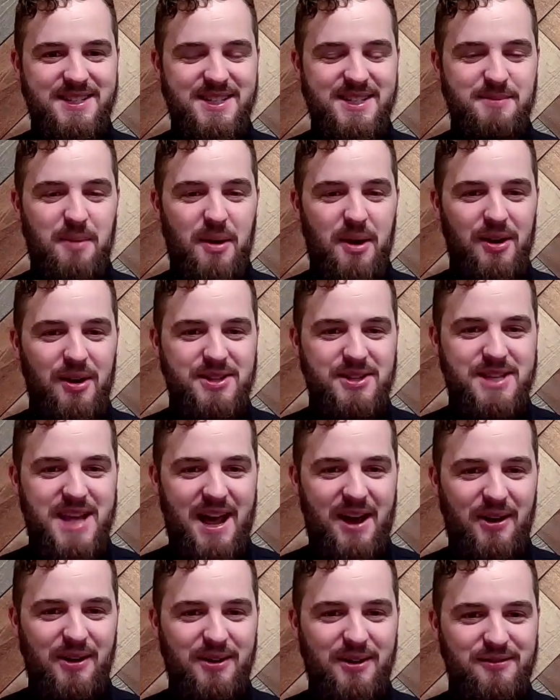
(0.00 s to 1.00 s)
small
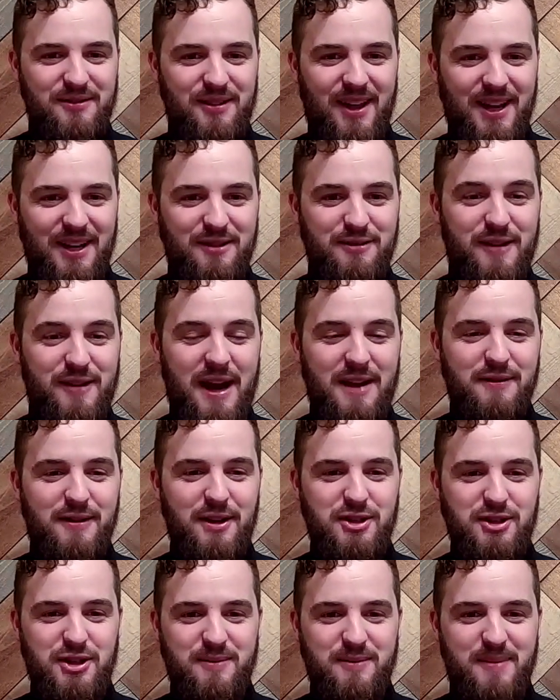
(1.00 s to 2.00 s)
town of like
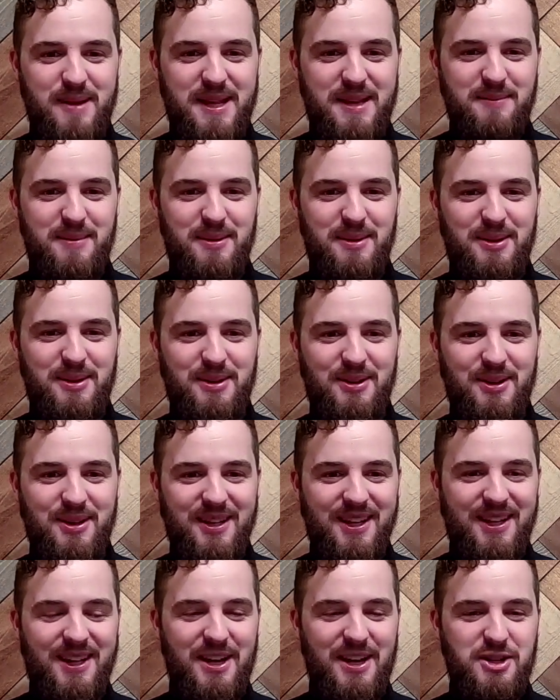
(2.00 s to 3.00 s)
500 people
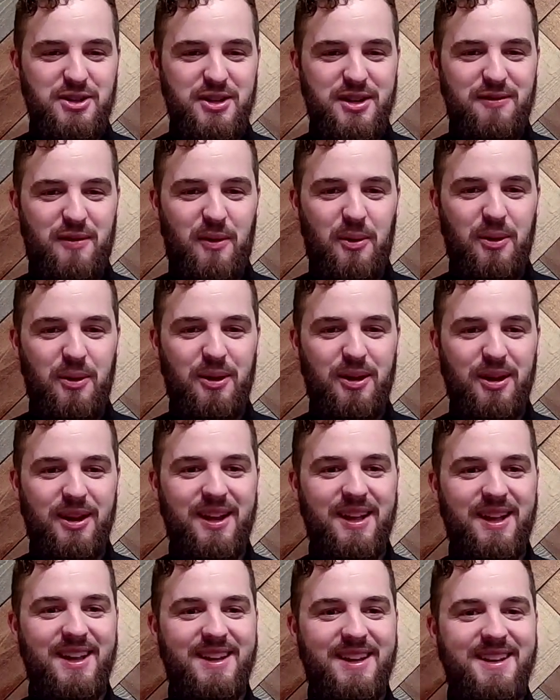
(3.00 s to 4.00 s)
in the country of
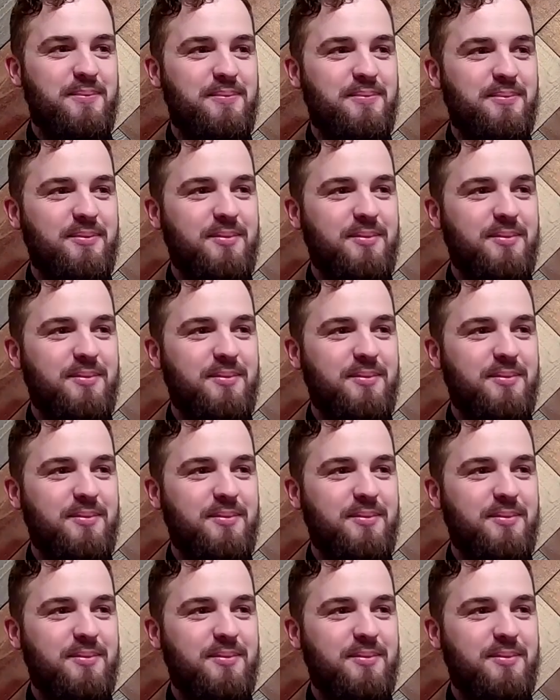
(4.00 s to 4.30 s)
Oregon.